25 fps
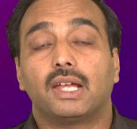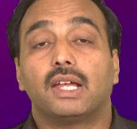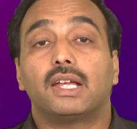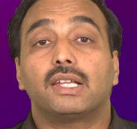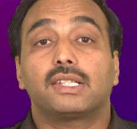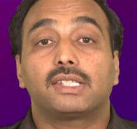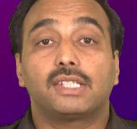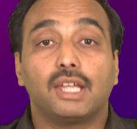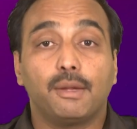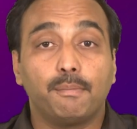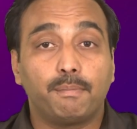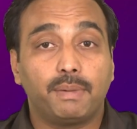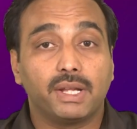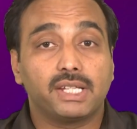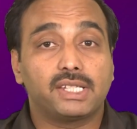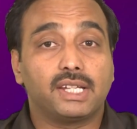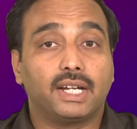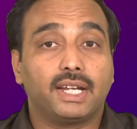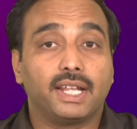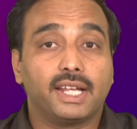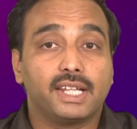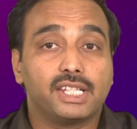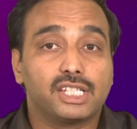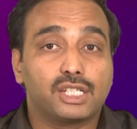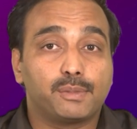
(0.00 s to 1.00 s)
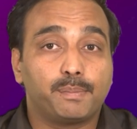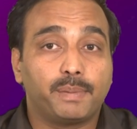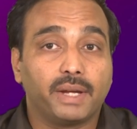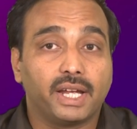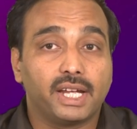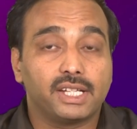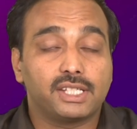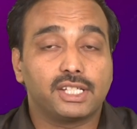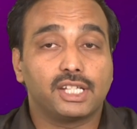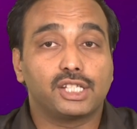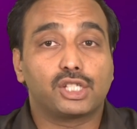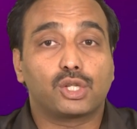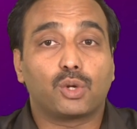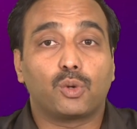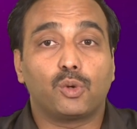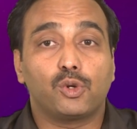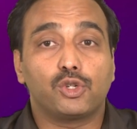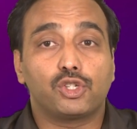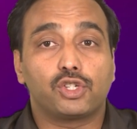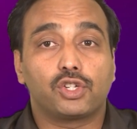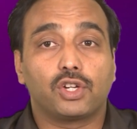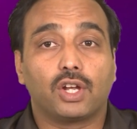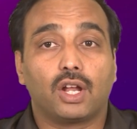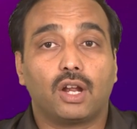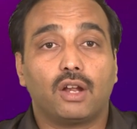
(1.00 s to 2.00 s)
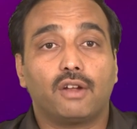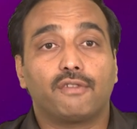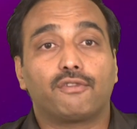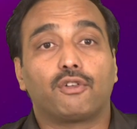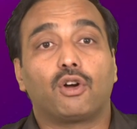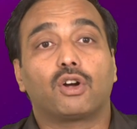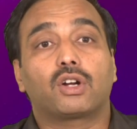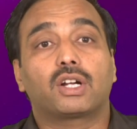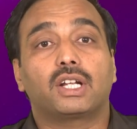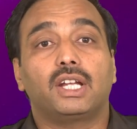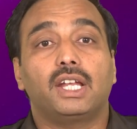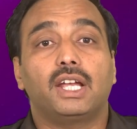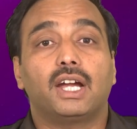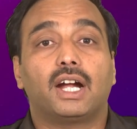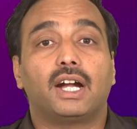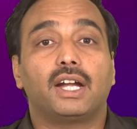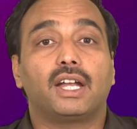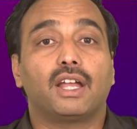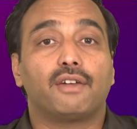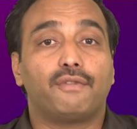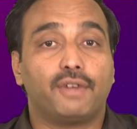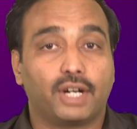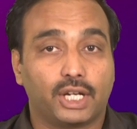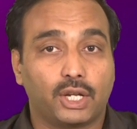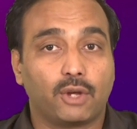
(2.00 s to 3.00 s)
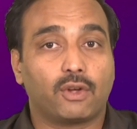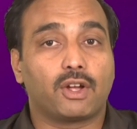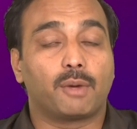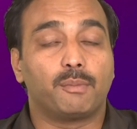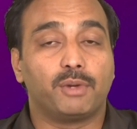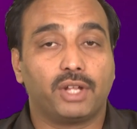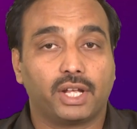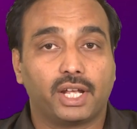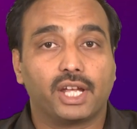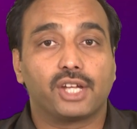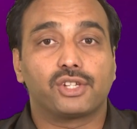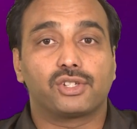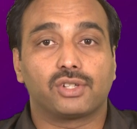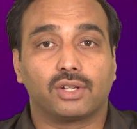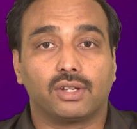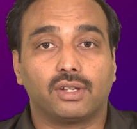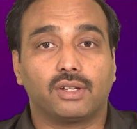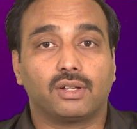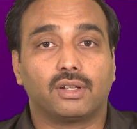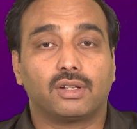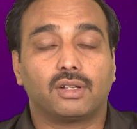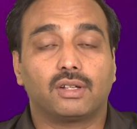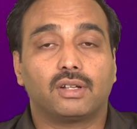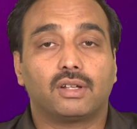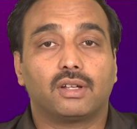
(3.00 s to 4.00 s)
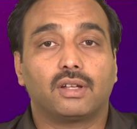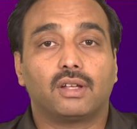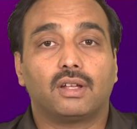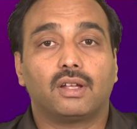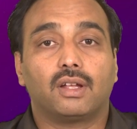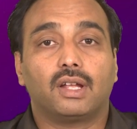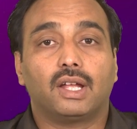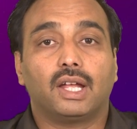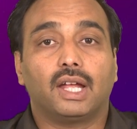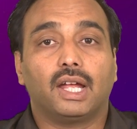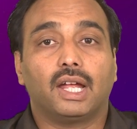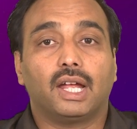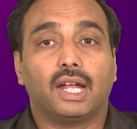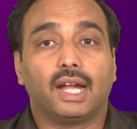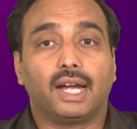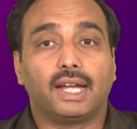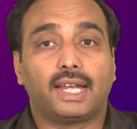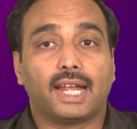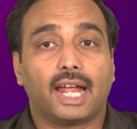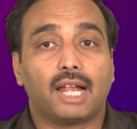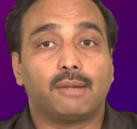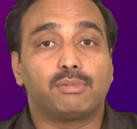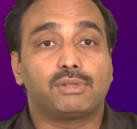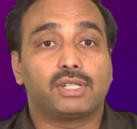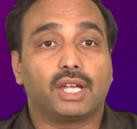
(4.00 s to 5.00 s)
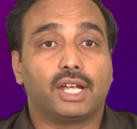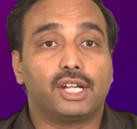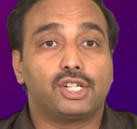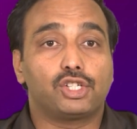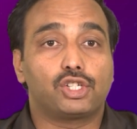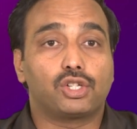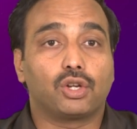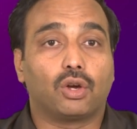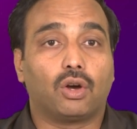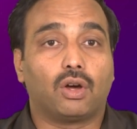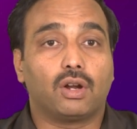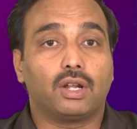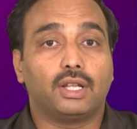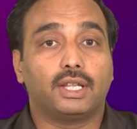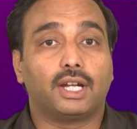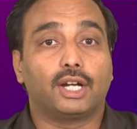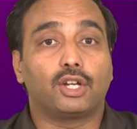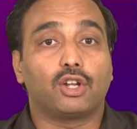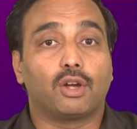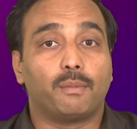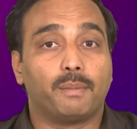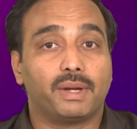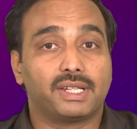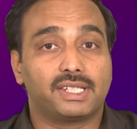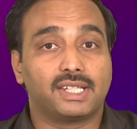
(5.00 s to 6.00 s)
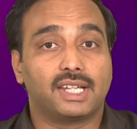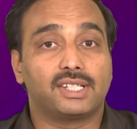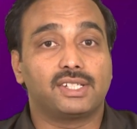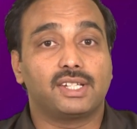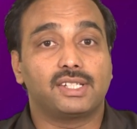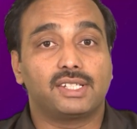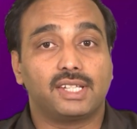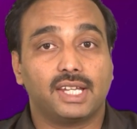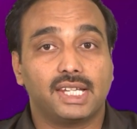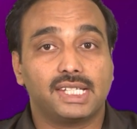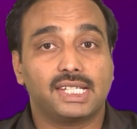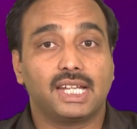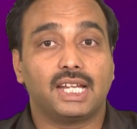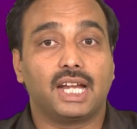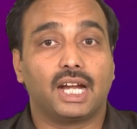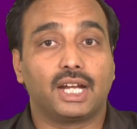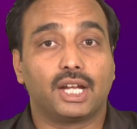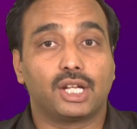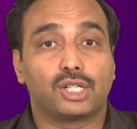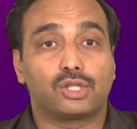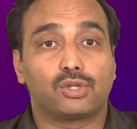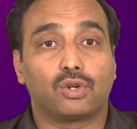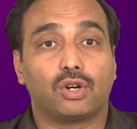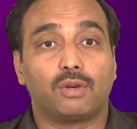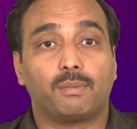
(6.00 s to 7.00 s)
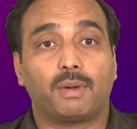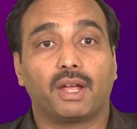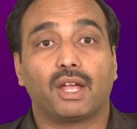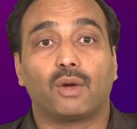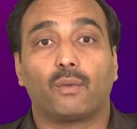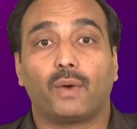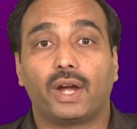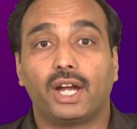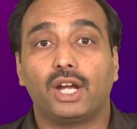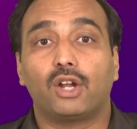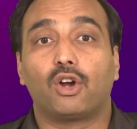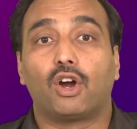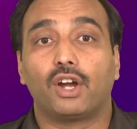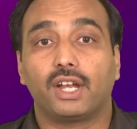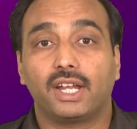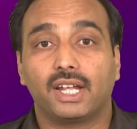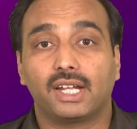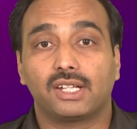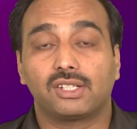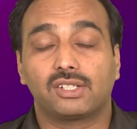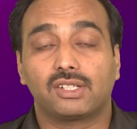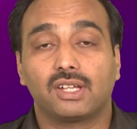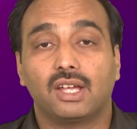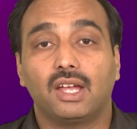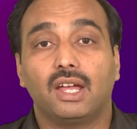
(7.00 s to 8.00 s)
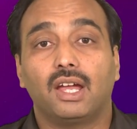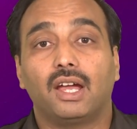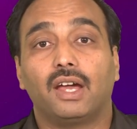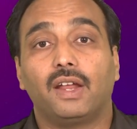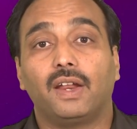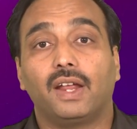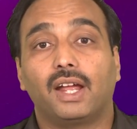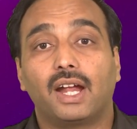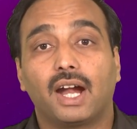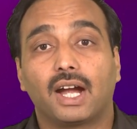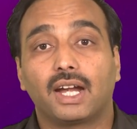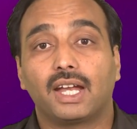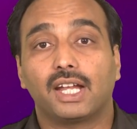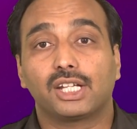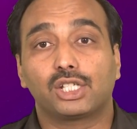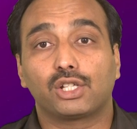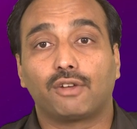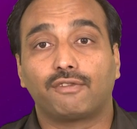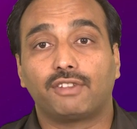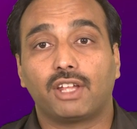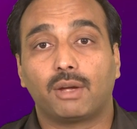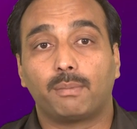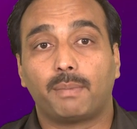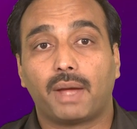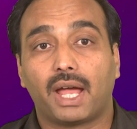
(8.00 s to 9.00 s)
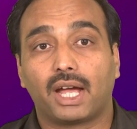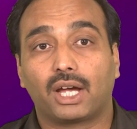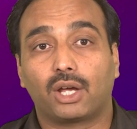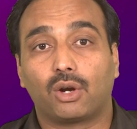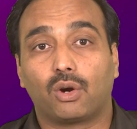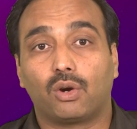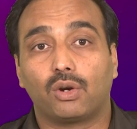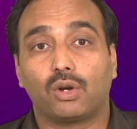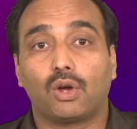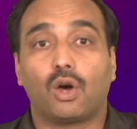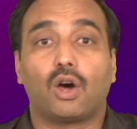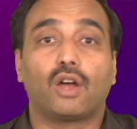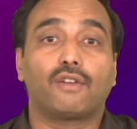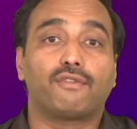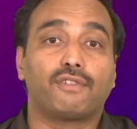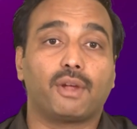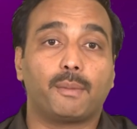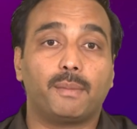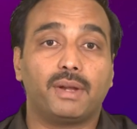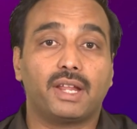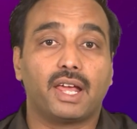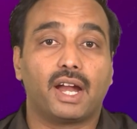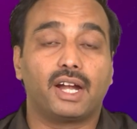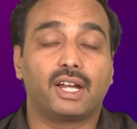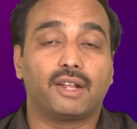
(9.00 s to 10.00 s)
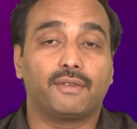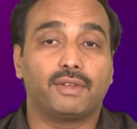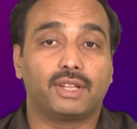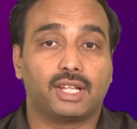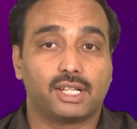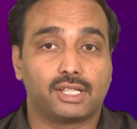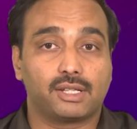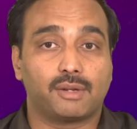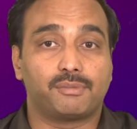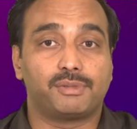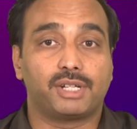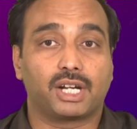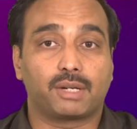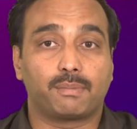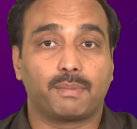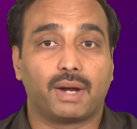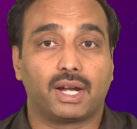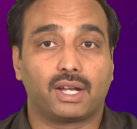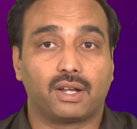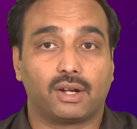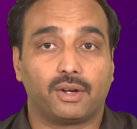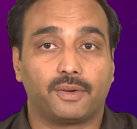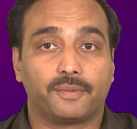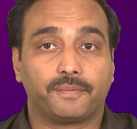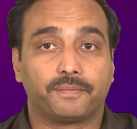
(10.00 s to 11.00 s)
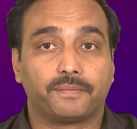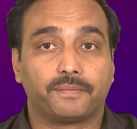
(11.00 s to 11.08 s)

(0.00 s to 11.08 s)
Simplicity in speech is crucial for clear and effective communication. It helps ensure that your message is easily understood by a wide audience, regardless of their background or familiarity with the subject matter.